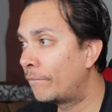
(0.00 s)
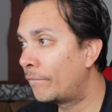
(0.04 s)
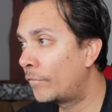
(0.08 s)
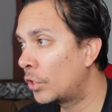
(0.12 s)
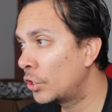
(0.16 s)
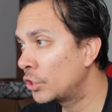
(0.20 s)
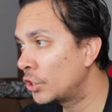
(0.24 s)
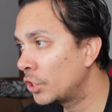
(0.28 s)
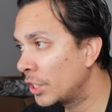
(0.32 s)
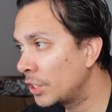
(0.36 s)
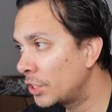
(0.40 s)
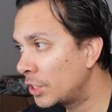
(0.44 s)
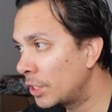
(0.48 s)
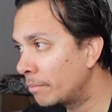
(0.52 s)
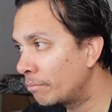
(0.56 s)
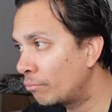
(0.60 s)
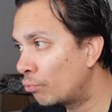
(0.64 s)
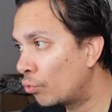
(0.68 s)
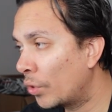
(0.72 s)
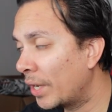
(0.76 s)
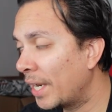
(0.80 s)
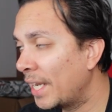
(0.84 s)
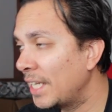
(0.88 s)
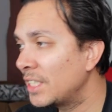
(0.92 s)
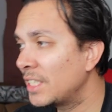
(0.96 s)
first edition
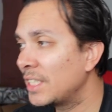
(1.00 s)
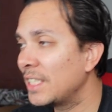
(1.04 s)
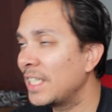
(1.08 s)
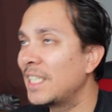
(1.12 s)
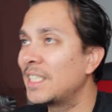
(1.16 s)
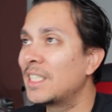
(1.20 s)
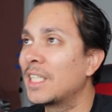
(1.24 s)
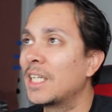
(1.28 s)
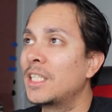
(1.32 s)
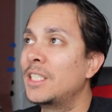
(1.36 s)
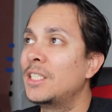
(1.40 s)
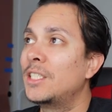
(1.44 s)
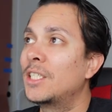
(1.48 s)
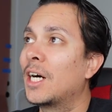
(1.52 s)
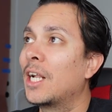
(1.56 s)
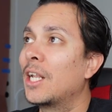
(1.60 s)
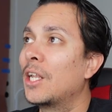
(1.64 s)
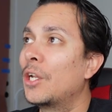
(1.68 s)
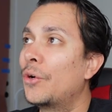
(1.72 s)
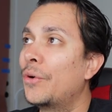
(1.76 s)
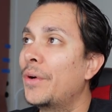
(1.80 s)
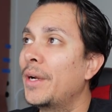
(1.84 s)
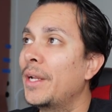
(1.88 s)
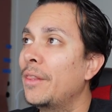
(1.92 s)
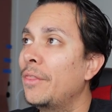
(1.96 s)
price is a
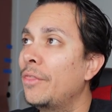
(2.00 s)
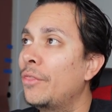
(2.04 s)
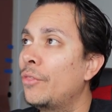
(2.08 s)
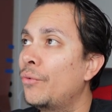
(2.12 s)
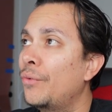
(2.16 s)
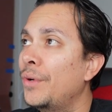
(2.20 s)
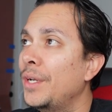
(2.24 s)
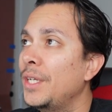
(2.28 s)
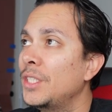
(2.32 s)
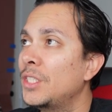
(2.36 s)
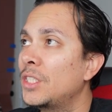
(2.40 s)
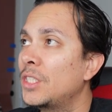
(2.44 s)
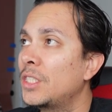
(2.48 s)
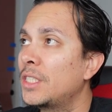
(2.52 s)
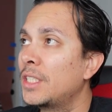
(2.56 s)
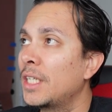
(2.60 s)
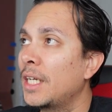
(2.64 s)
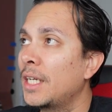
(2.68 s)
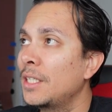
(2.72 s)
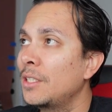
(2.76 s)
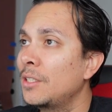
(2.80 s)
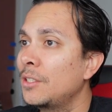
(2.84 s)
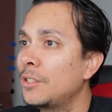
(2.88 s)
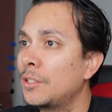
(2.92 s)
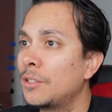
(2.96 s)
dollar and three
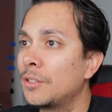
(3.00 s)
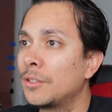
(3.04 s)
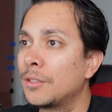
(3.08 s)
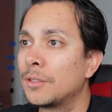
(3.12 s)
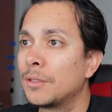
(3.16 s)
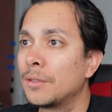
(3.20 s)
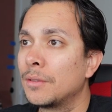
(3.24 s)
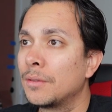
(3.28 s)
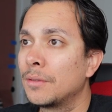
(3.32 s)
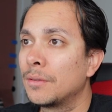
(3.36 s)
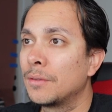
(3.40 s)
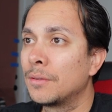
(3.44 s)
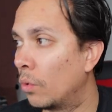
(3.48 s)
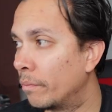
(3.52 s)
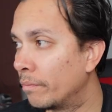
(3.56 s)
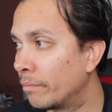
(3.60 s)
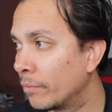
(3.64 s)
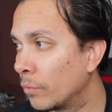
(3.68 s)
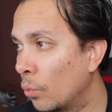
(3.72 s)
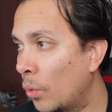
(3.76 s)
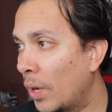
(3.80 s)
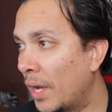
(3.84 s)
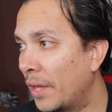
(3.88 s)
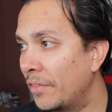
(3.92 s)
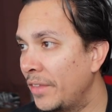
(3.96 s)
cents,
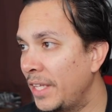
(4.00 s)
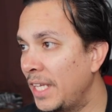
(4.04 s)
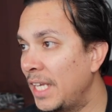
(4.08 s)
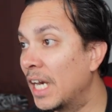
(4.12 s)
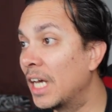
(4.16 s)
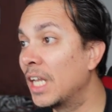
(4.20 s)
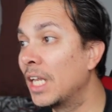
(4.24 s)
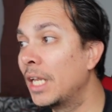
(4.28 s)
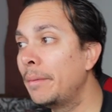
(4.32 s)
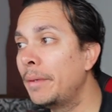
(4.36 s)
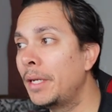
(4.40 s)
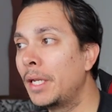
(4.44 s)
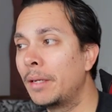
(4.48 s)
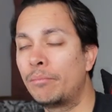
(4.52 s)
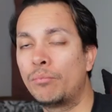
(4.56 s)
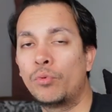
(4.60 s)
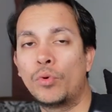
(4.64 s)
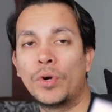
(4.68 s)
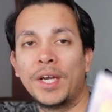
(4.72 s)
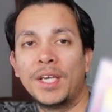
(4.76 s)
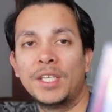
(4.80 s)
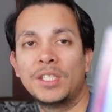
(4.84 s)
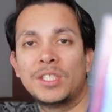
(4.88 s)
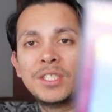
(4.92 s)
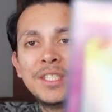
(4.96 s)
while the unlimited
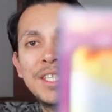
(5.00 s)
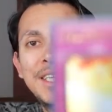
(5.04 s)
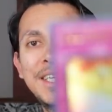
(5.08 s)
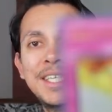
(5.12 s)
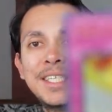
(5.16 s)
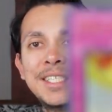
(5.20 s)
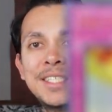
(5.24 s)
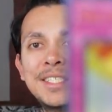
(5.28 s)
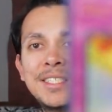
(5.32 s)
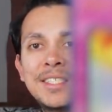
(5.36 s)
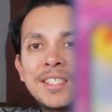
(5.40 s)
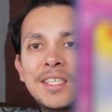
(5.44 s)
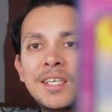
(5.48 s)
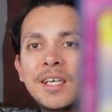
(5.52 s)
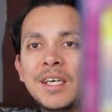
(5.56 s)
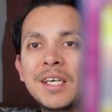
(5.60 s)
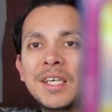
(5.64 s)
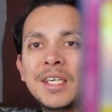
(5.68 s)
price is